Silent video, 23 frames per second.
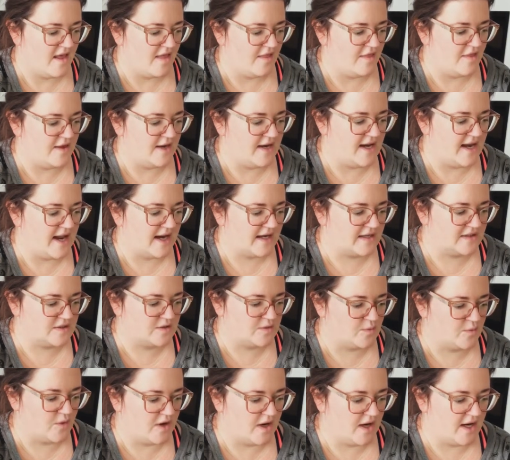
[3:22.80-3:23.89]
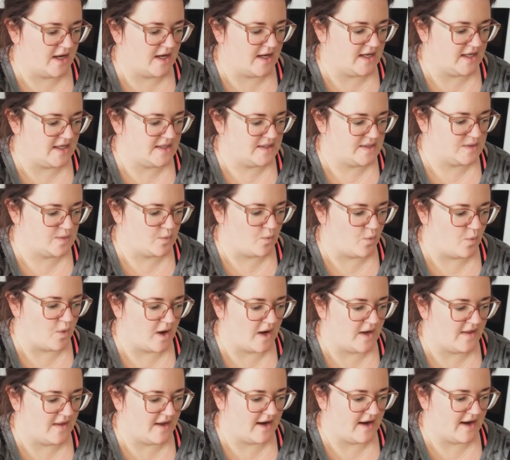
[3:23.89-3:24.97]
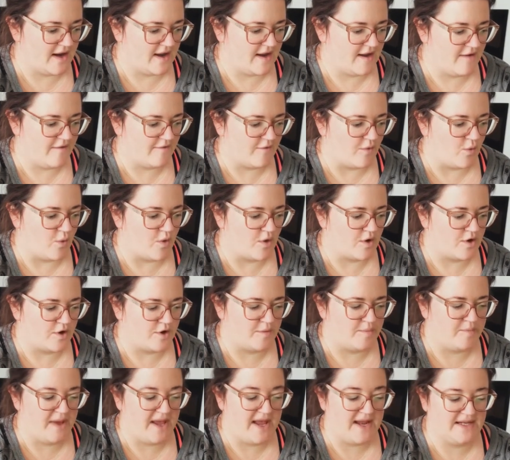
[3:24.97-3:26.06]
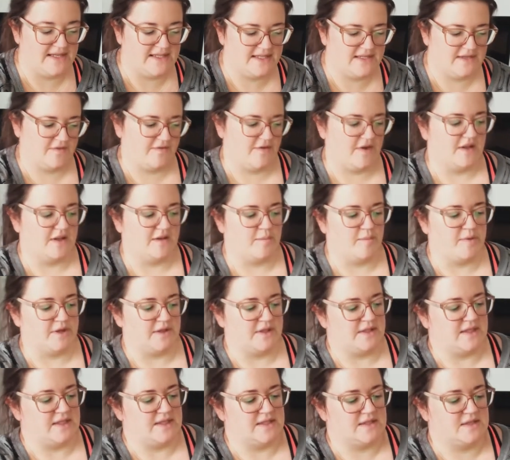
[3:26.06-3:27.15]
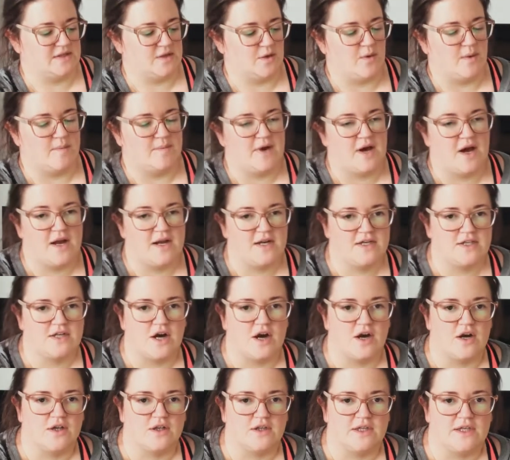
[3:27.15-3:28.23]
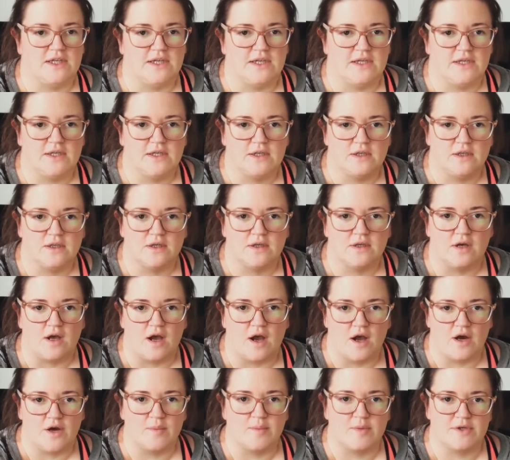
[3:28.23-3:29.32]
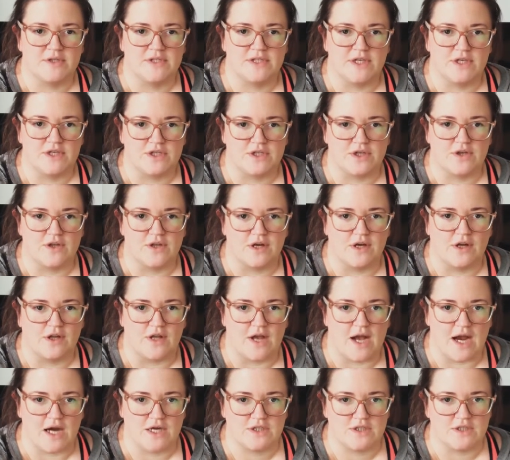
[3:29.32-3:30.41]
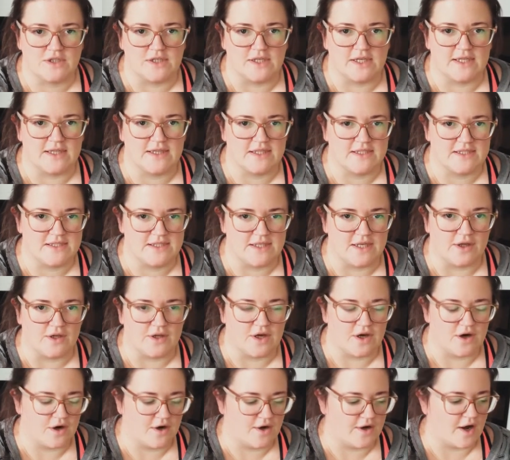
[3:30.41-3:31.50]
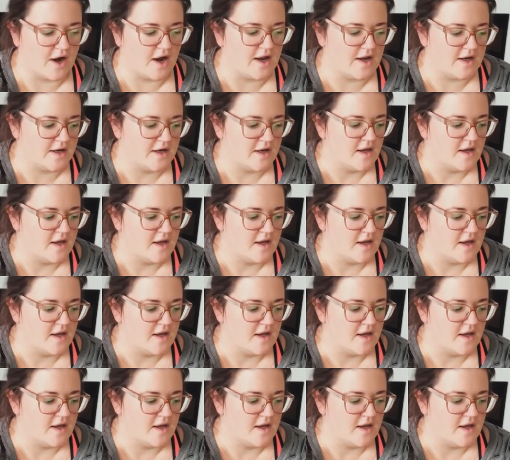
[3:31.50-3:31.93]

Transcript: The next one is one that I have ordered pending availability. So I'm not entirely 100% sure that I'll actually get this dahlia or not.